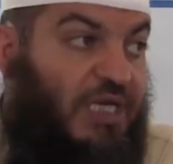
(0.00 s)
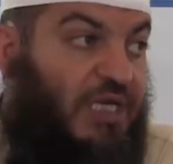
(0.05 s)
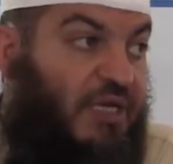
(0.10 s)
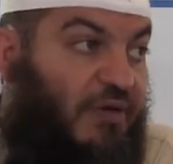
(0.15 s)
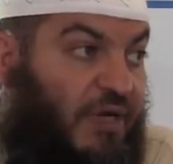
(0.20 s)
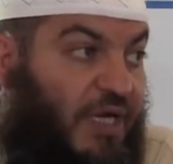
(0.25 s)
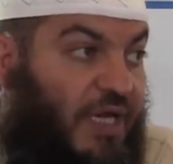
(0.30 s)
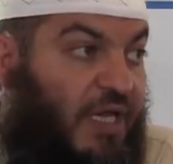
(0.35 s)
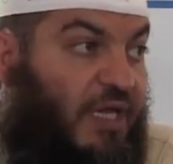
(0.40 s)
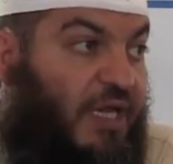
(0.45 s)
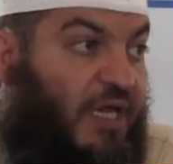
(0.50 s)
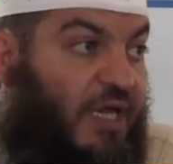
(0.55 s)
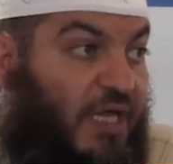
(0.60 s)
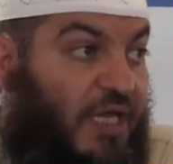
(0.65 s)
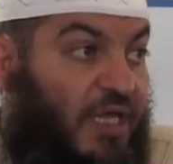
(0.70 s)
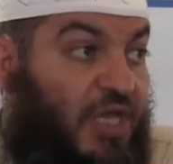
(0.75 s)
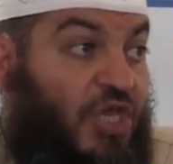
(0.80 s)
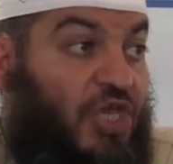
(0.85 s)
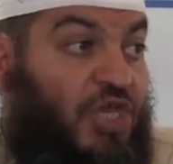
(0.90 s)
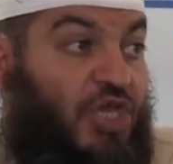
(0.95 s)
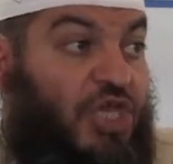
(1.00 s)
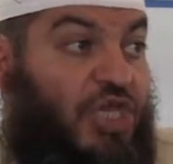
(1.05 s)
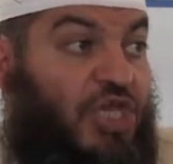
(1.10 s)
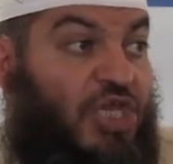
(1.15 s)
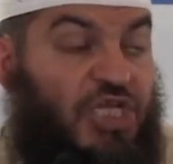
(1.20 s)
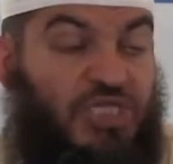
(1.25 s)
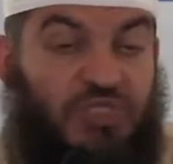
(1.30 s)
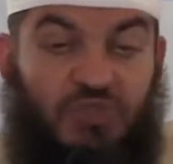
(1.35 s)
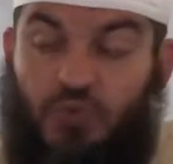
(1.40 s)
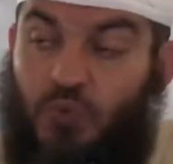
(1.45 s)
Jalla wa Ala
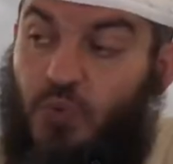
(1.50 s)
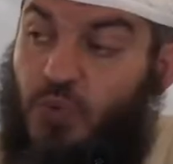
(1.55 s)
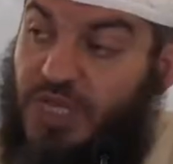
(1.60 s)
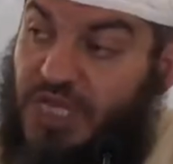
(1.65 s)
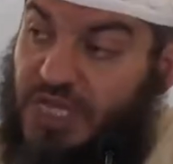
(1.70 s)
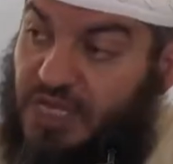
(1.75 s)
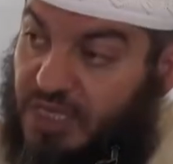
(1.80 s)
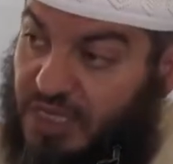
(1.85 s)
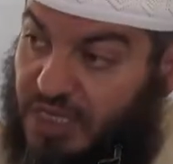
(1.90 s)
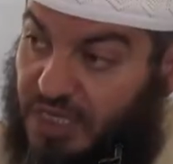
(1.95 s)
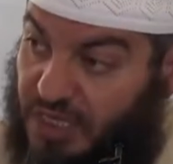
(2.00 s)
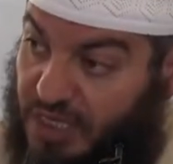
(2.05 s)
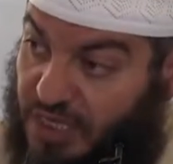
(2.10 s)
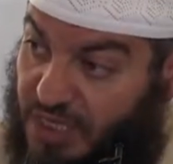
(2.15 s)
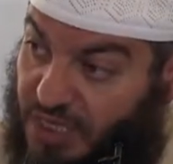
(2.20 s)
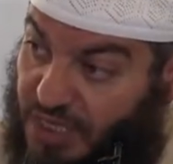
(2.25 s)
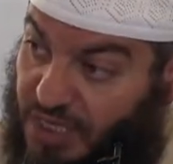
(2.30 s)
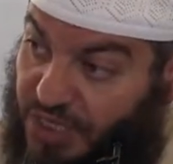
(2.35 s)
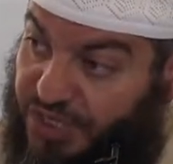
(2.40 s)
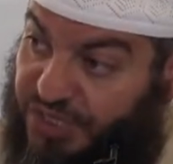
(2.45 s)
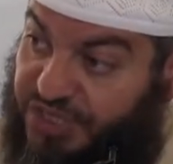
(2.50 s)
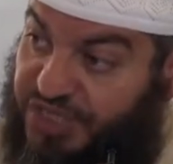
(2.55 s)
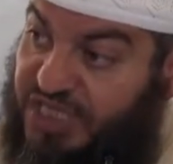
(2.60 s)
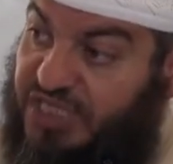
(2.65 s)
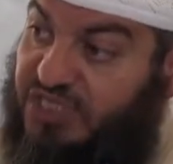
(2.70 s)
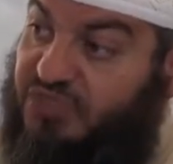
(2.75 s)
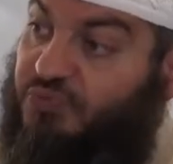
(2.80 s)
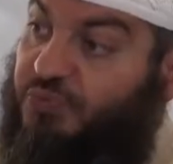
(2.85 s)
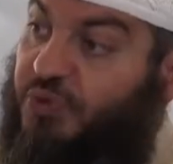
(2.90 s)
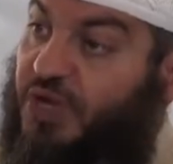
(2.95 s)
is weak,
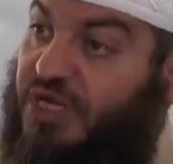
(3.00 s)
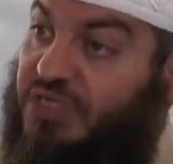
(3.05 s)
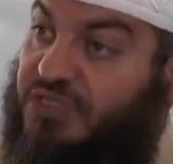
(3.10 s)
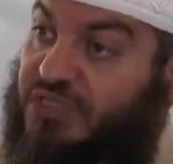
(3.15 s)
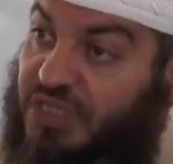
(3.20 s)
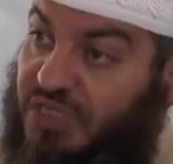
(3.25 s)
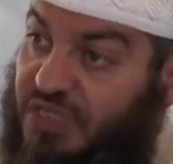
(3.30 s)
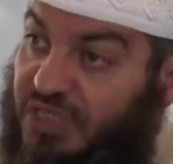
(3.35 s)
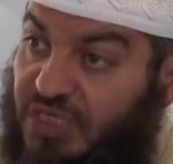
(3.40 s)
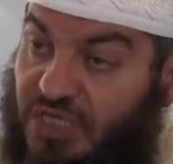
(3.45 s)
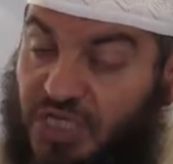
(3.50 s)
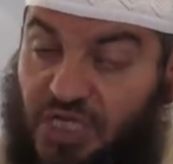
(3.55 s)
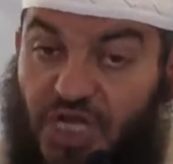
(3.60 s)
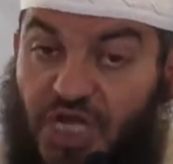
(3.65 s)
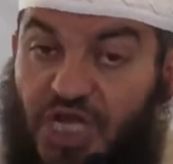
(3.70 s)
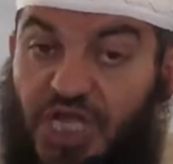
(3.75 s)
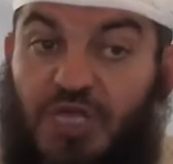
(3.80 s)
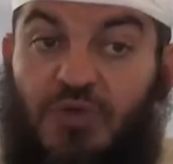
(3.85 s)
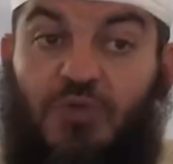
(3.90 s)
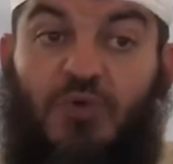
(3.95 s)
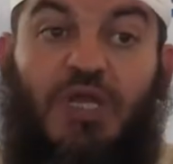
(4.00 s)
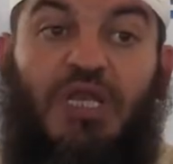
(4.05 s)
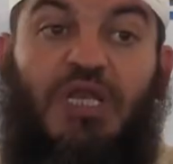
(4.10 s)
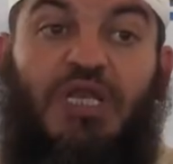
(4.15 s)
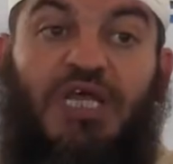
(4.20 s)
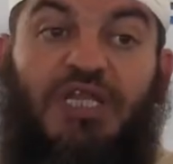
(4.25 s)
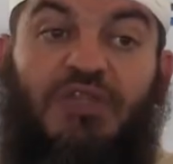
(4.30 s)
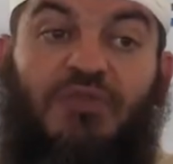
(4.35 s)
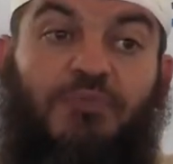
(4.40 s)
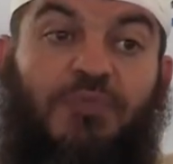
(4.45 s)
this person, he will
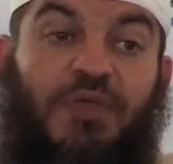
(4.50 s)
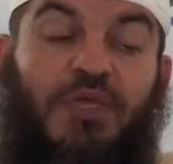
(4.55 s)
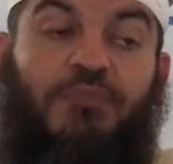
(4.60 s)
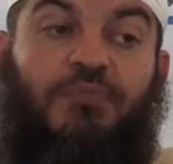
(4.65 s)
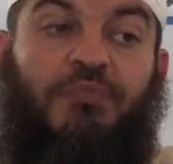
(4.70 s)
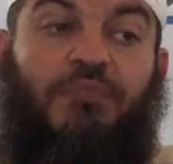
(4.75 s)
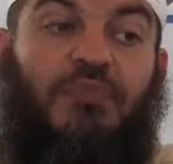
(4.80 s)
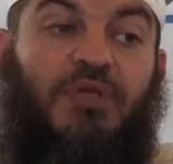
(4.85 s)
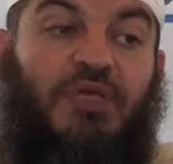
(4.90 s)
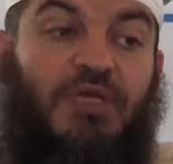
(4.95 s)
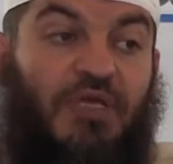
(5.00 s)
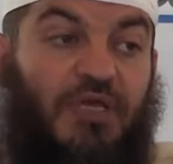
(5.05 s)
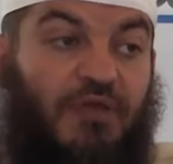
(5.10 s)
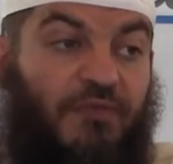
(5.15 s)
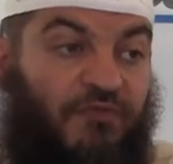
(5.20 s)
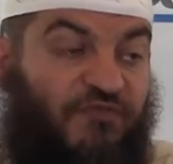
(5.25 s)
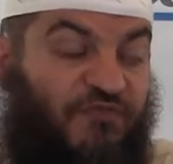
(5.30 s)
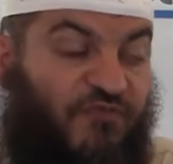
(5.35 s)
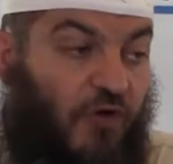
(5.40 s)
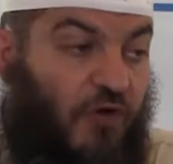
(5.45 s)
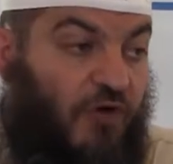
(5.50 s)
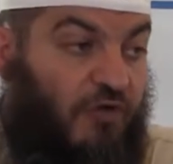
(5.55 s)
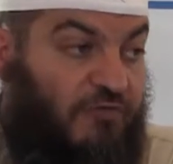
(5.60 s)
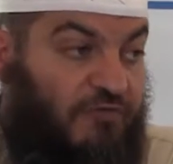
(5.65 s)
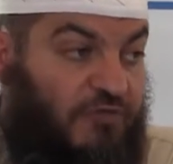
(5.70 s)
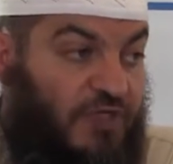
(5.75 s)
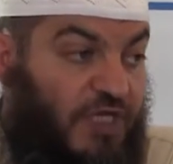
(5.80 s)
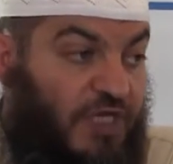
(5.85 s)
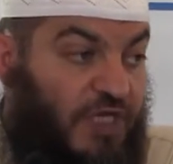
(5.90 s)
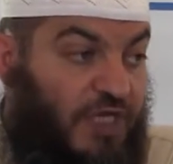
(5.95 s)
not be
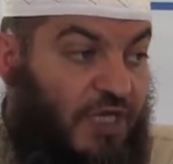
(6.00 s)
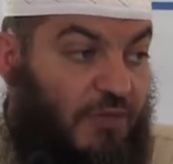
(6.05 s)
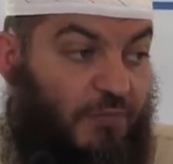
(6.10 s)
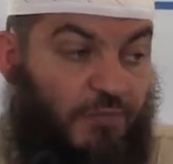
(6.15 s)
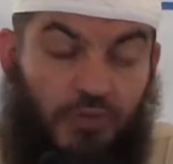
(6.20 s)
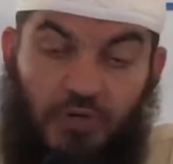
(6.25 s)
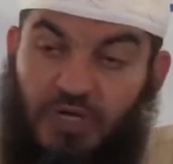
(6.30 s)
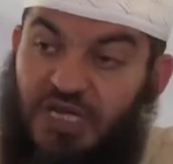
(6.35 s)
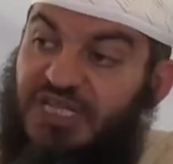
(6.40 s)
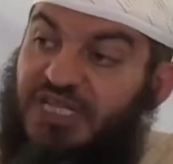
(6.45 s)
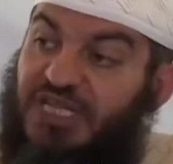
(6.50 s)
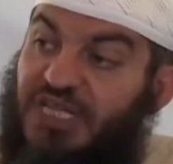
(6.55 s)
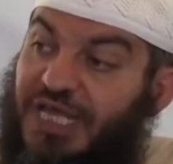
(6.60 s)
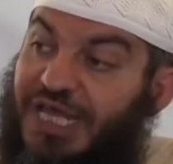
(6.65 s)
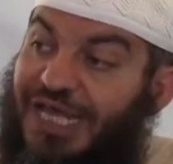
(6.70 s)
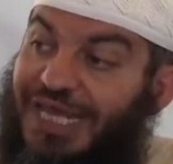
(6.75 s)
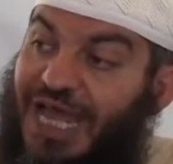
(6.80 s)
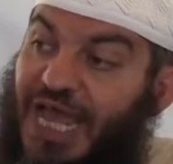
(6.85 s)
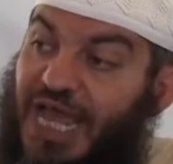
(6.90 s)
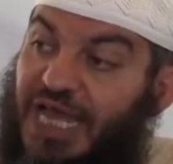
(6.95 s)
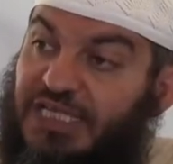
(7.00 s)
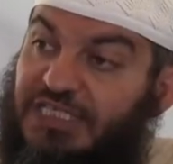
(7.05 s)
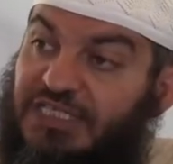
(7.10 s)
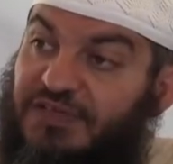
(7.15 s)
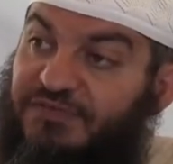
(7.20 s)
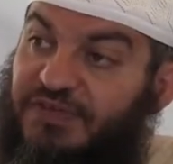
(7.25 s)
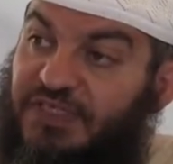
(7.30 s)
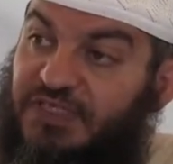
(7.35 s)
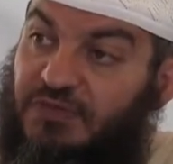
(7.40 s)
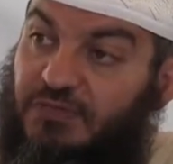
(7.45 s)
involved in political
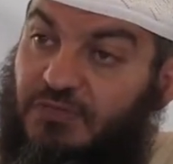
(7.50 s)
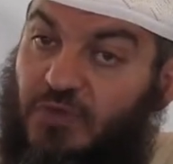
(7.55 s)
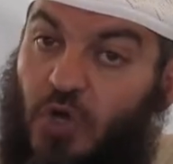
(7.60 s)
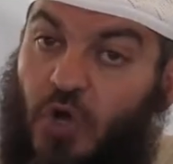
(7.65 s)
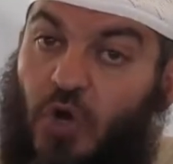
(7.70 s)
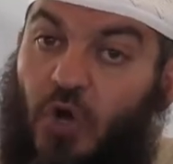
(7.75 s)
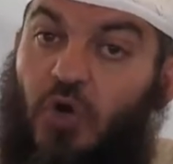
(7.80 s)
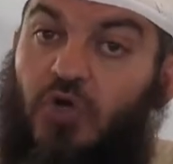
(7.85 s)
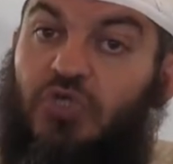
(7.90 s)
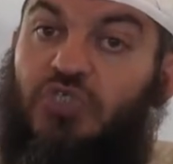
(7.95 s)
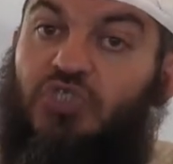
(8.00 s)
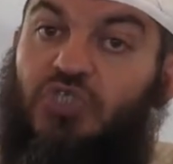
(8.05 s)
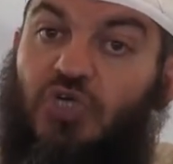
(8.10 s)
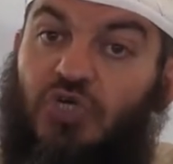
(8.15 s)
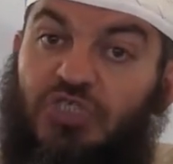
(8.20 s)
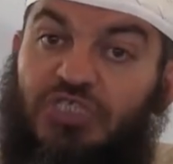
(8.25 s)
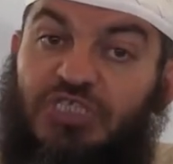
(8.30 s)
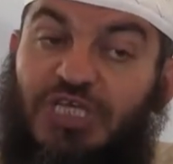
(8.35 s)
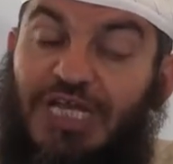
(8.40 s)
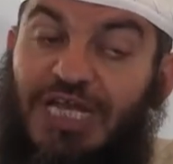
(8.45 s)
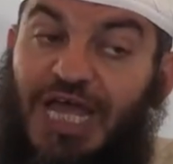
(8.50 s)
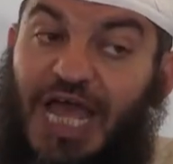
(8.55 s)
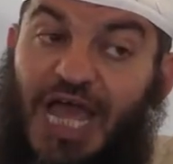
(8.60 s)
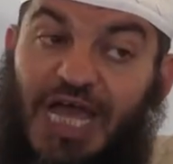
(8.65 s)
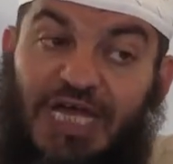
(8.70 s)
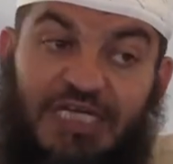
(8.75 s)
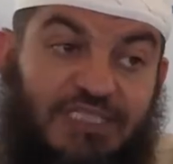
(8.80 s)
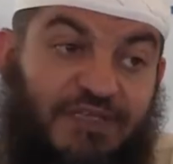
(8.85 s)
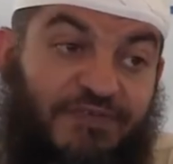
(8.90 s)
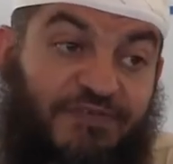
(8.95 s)
activism or social
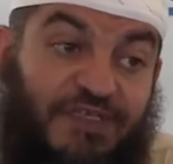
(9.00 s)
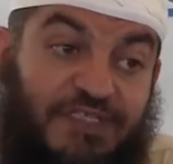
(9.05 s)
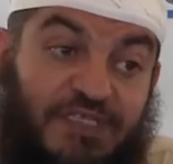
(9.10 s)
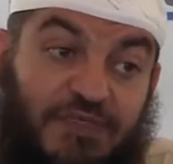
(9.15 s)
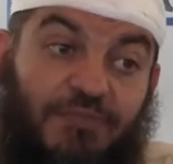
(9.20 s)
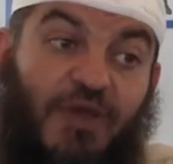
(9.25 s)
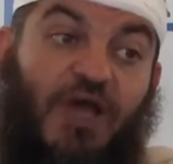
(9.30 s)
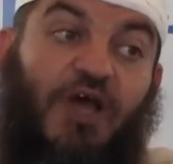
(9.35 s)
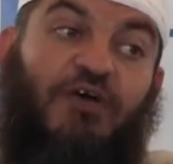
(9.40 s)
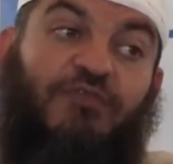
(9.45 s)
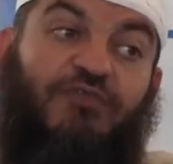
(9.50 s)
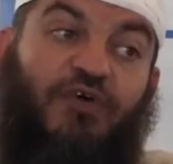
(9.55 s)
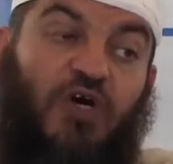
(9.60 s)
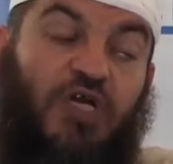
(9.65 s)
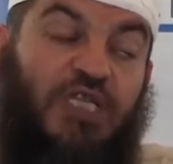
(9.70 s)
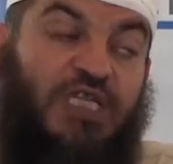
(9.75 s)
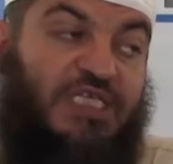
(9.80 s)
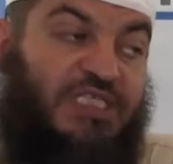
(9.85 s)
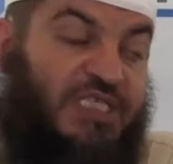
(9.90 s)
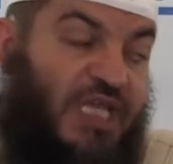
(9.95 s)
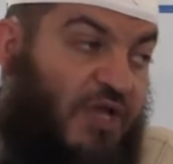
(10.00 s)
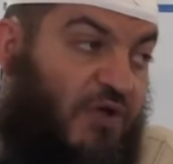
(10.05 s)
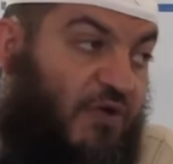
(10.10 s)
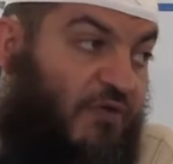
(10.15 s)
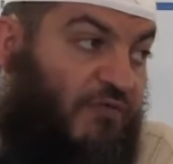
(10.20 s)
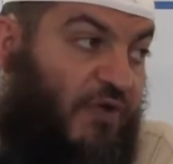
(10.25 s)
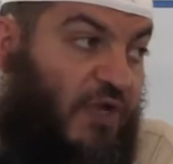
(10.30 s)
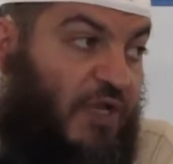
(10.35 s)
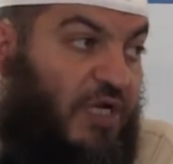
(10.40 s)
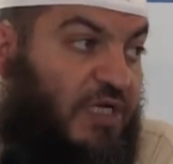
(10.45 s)
activism for the sake
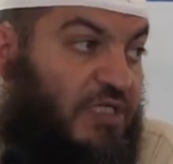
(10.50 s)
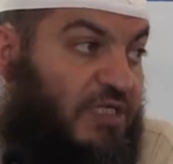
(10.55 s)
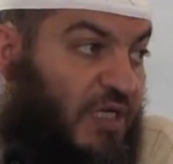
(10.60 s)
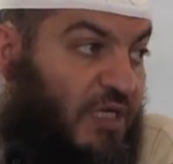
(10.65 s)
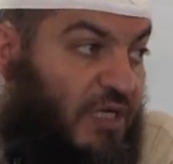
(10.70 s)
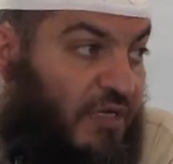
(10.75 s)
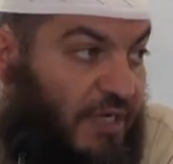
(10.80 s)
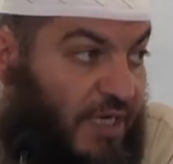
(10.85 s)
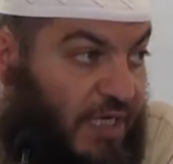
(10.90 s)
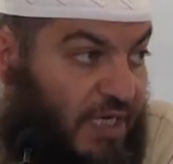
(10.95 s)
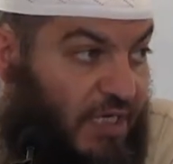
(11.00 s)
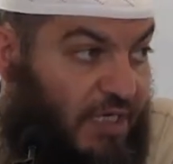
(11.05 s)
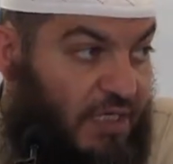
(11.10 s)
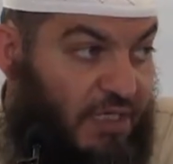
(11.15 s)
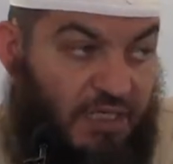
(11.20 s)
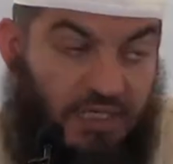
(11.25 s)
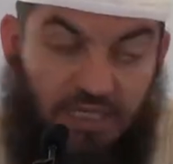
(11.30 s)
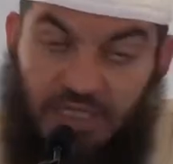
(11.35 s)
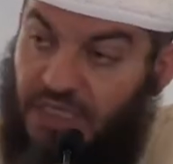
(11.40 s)
of Allah Jalla wa Ala.